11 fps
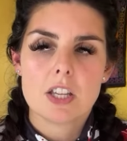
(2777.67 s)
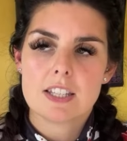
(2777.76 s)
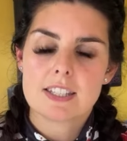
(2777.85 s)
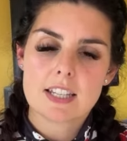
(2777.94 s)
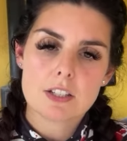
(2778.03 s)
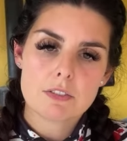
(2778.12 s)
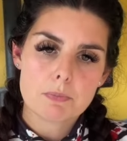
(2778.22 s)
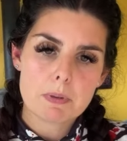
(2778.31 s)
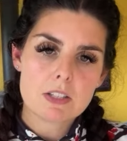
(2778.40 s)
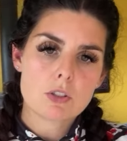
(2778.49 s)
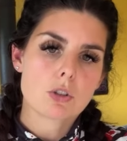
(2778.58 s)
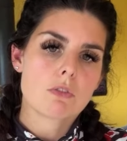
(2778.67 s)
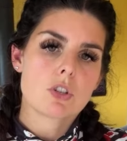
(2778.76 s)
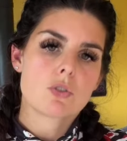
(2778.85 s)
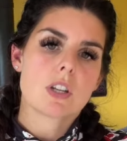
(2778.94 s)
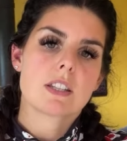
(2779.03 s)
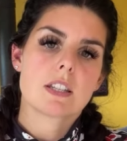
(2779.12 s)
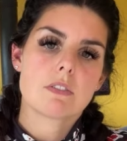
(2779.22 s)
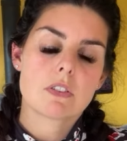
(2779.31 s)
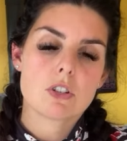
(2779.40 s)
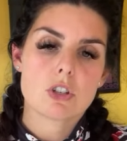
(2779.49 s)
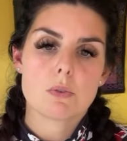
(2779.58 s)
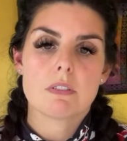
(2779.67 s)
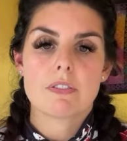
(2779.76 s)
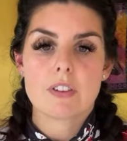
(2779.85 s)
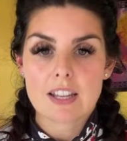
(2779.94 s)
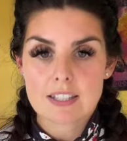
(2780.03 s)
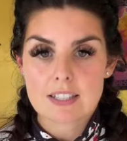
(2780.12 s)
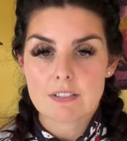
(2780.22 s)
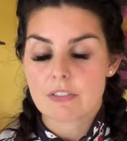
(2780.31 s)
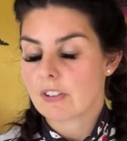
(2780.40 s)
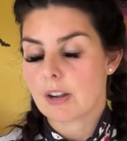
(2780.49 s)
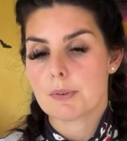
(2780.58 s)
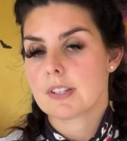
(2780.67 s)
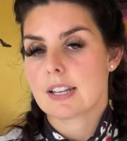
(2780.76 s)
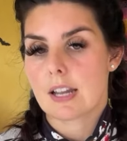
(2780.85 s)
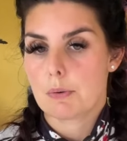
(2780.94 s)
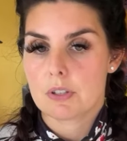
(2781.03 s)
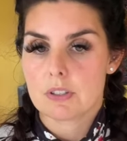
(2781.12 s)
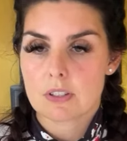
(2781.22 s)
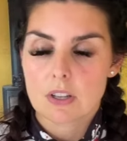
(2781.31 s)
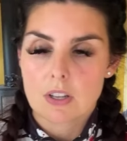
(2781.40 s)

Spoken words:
instead of being so restrictive and doing fasting for hours and hours,